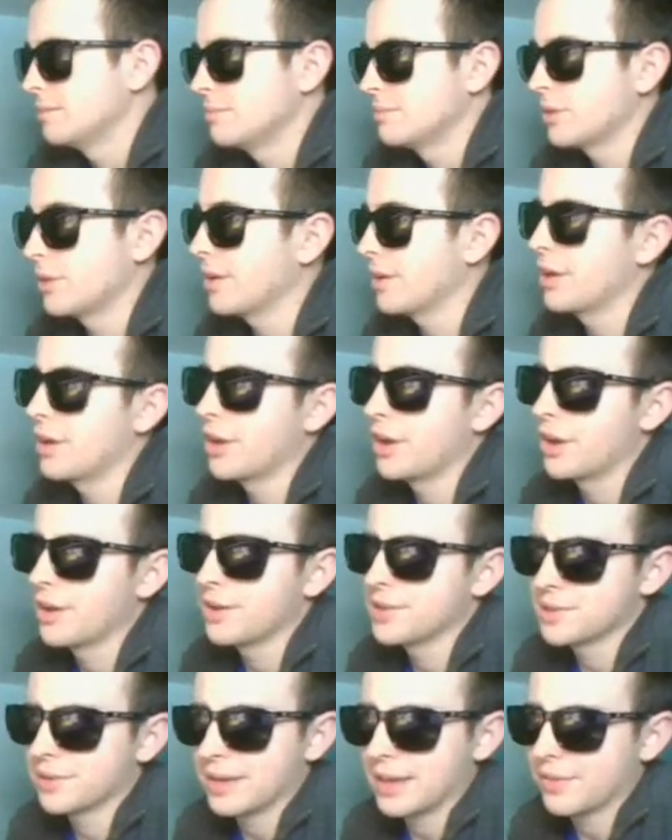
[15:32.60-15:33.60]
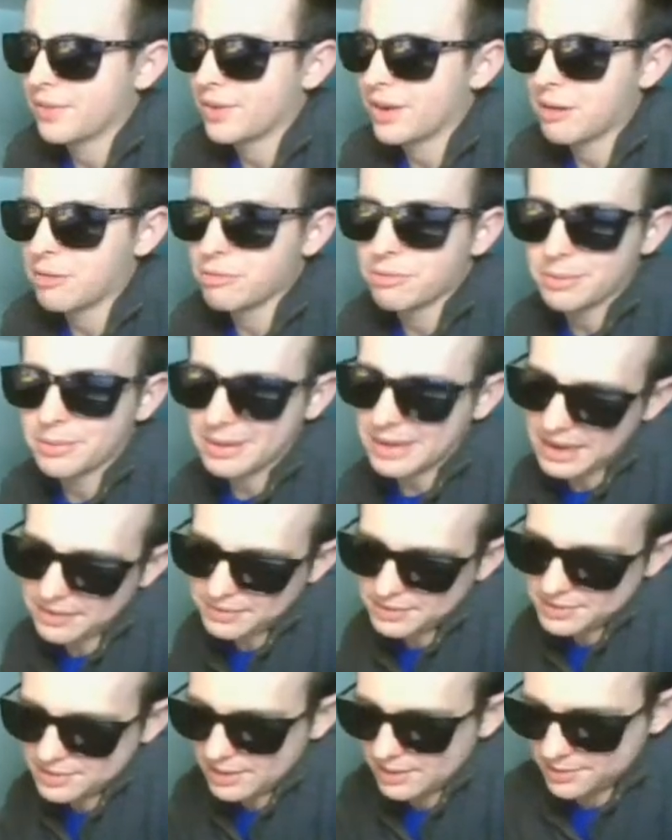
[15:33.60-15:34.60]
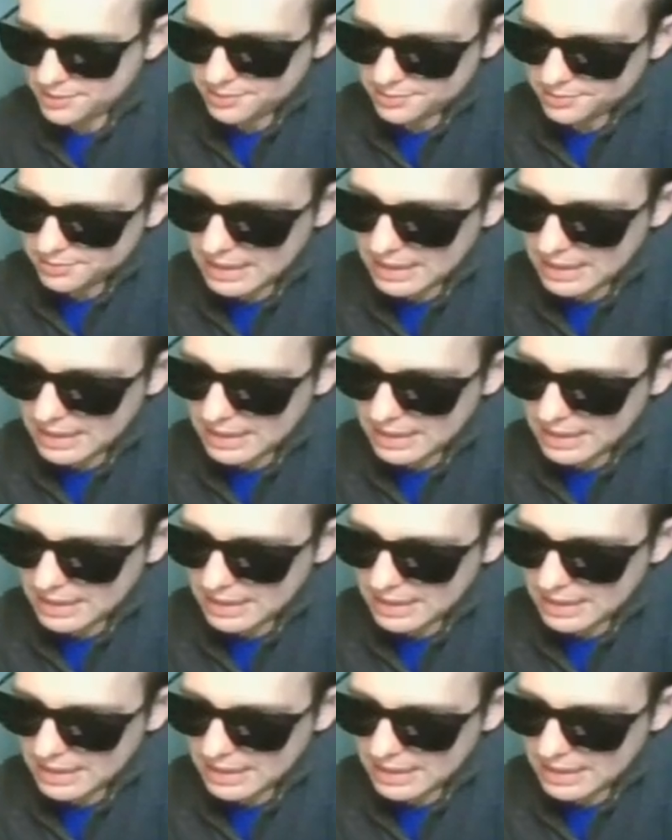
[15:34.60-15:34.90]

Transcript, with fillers: No, it's okay. They're not removing me. I have these guys.